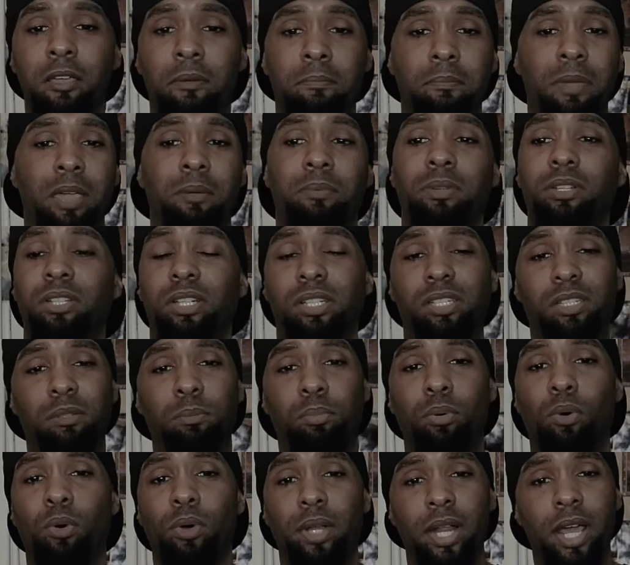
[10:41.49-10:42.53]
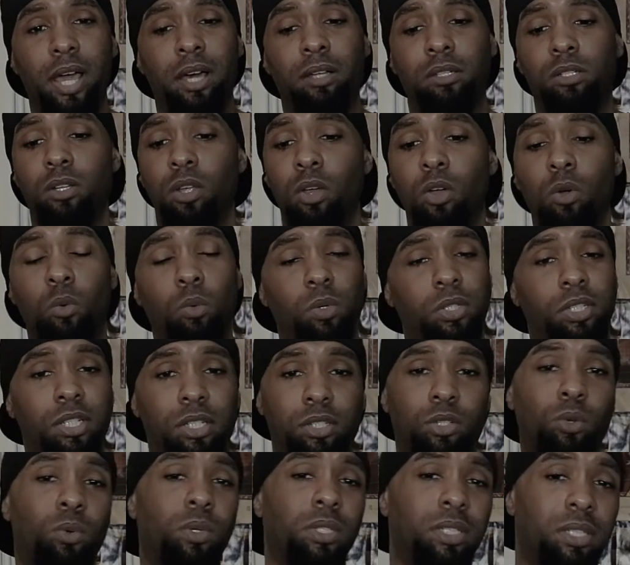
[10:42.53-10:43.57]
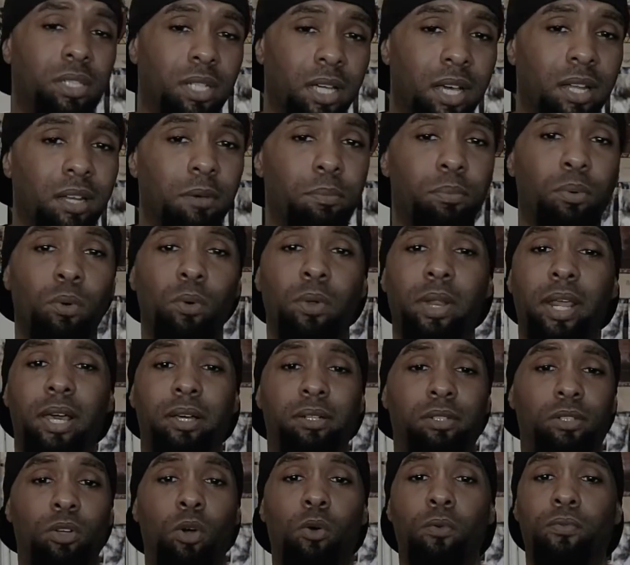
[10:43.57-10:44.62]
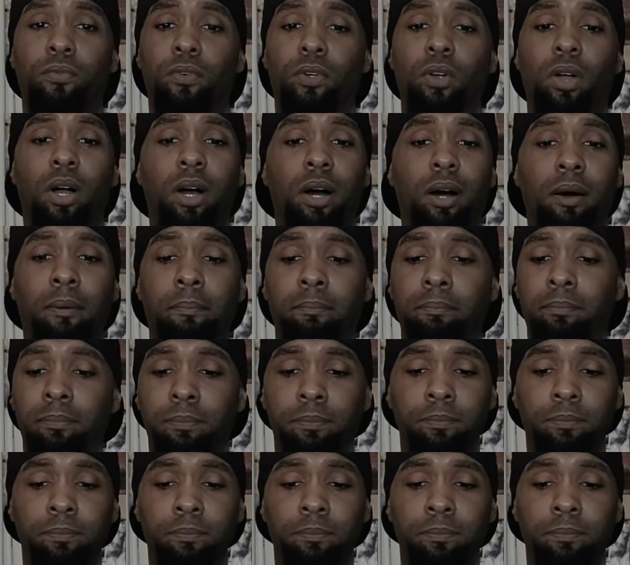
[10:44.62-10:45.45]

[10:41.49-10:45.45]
maybe just the pull downs, which they do a ton of pull downs. Go for I